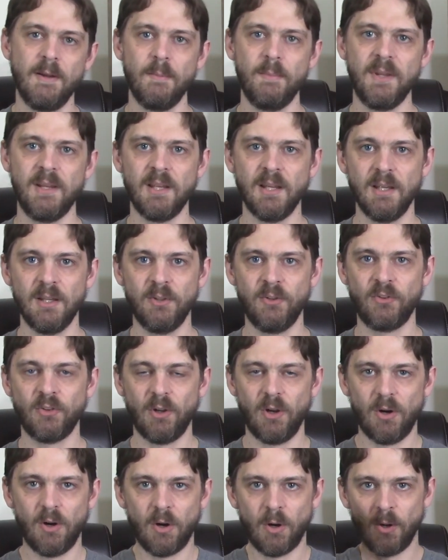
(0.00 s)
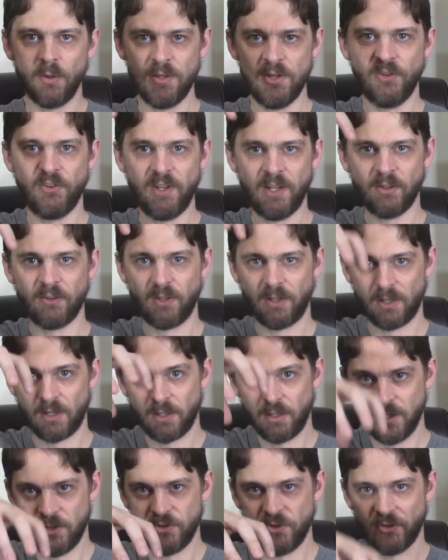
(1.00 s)
because all these things,
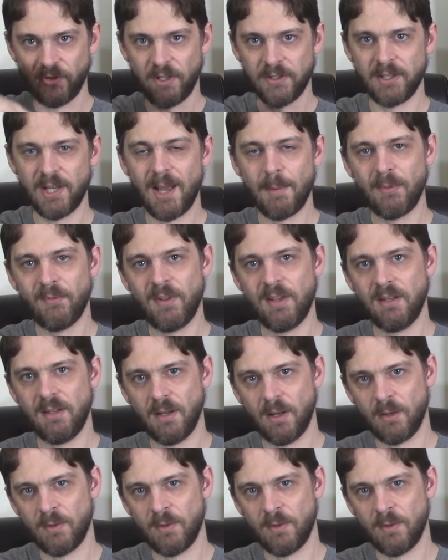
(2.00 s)
collisions on top of it,